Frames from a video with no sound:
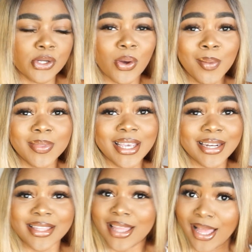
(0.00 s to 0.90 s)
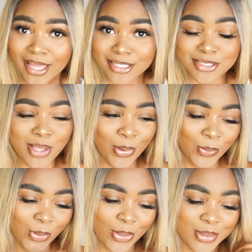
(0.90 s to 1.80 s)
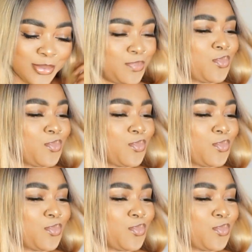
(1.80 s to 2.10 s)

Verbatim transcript: you know, I'm thick in the thighs. So uh -huh.